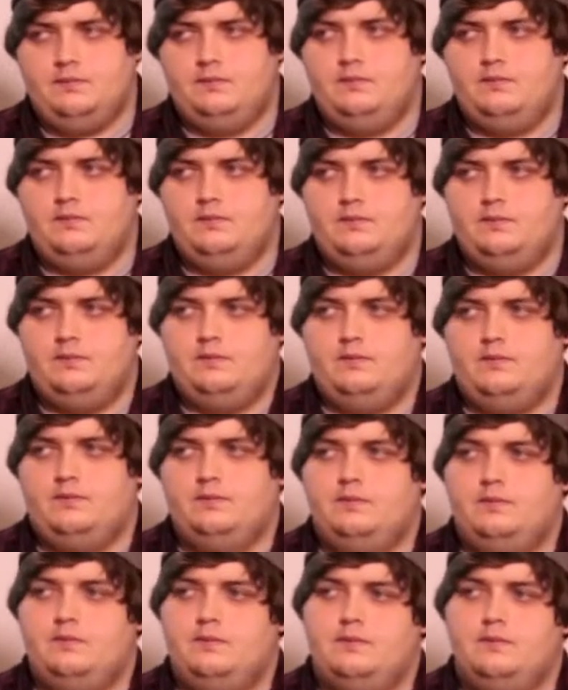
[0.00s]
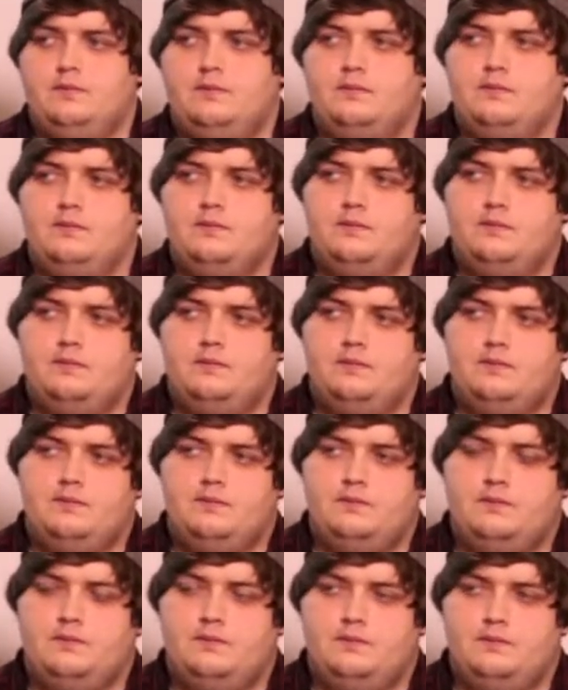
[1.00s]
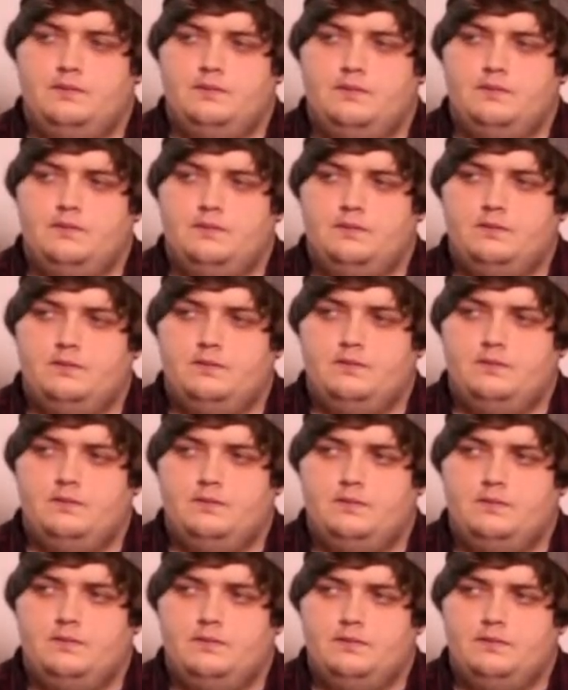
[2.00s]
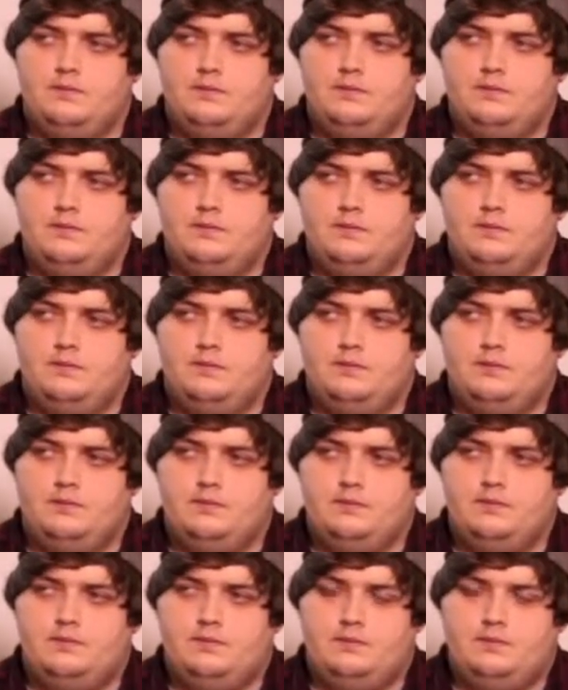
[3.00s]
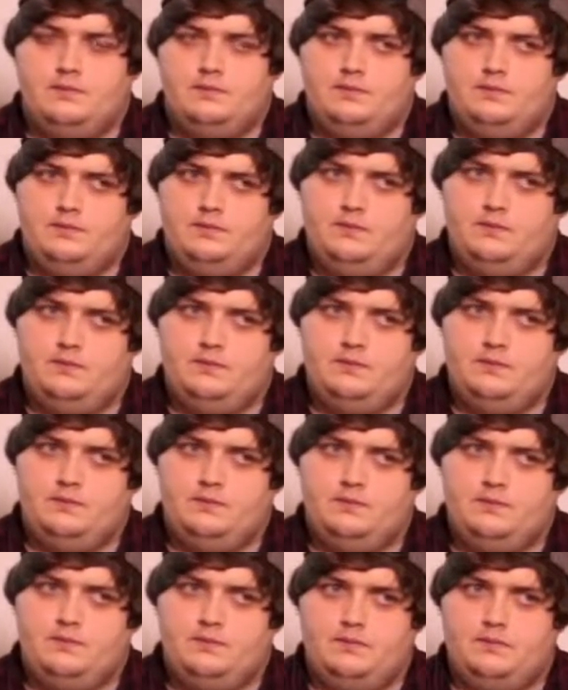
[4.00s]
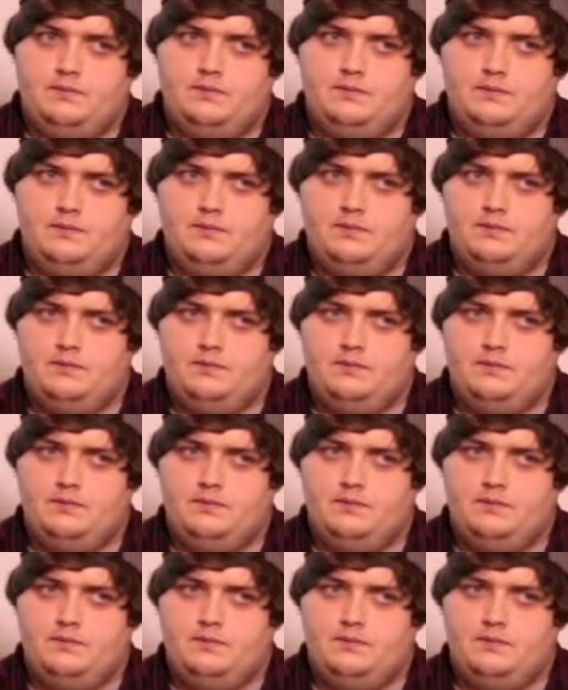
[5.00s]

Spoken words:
(silent)